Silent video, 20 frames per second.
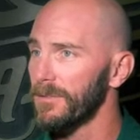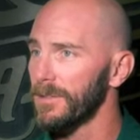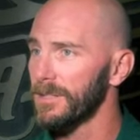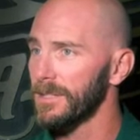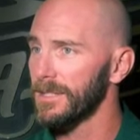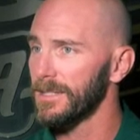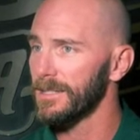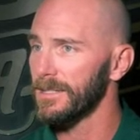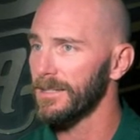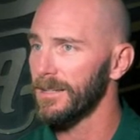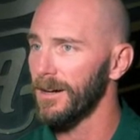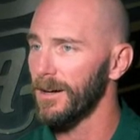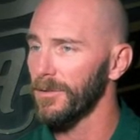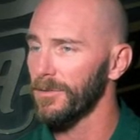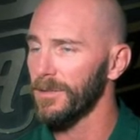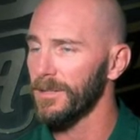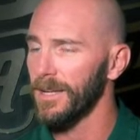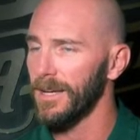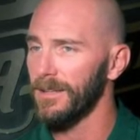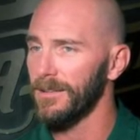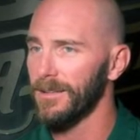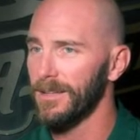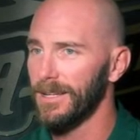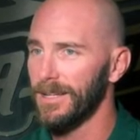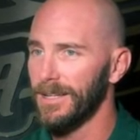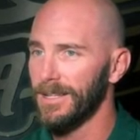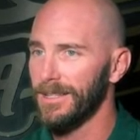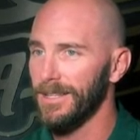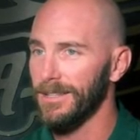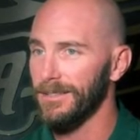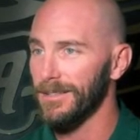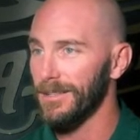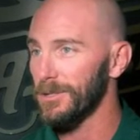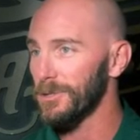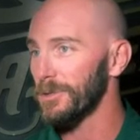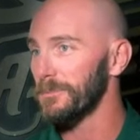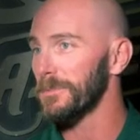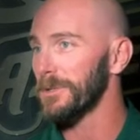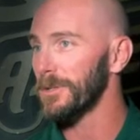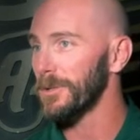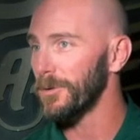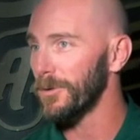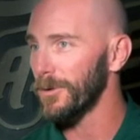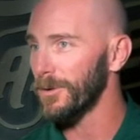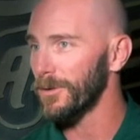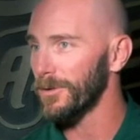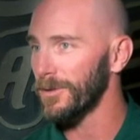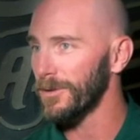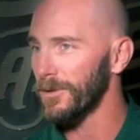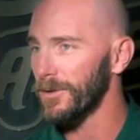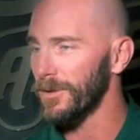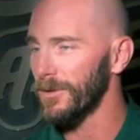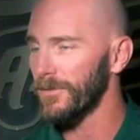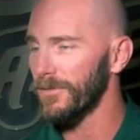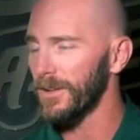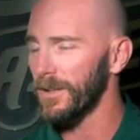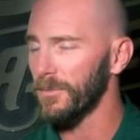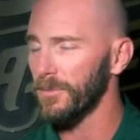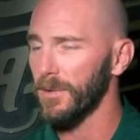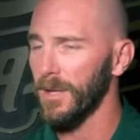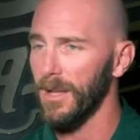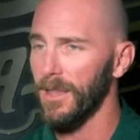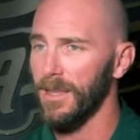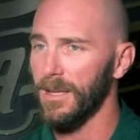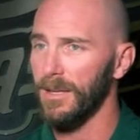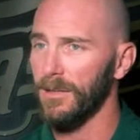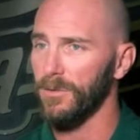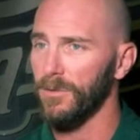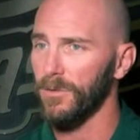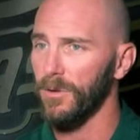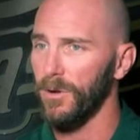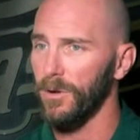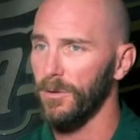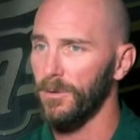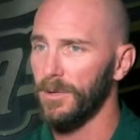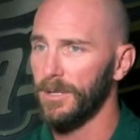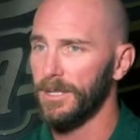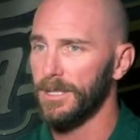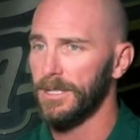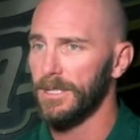and honestly, not things they shouldn't be doing on the flip side of that. So.